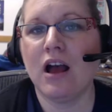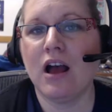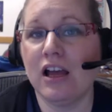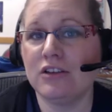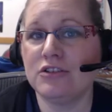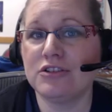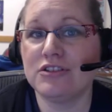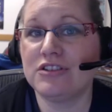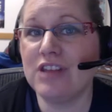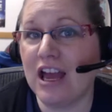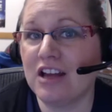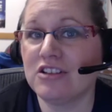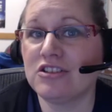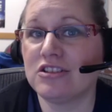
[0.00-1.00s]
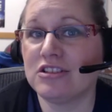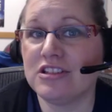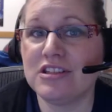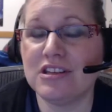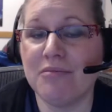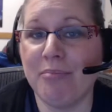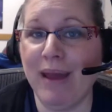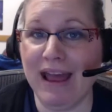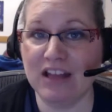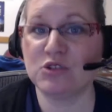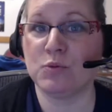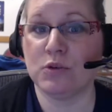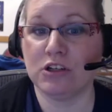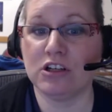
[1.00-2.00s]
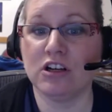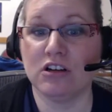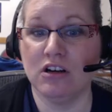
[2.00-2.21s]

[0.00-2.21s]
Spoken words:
I should actually see a patchwork of